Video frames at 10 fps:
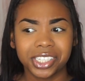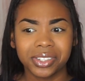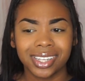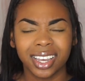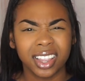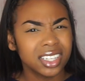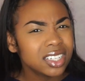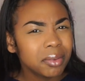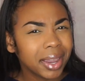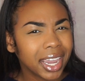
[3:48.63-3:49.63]
And she's like, this
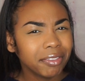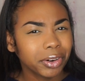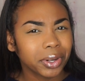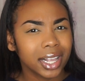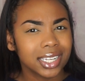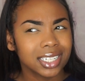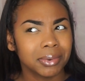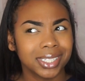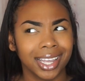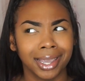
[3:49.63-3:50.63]
is a behavioral class. And
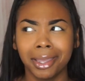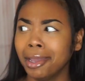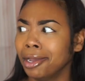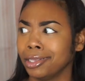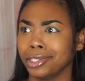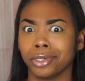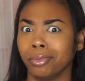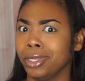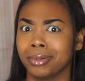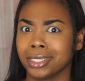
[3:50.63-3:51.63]
I was like, they
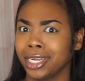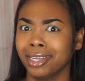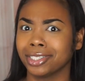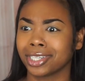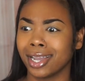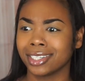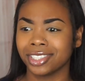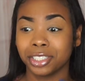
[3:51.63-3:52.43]
told me it was an English class.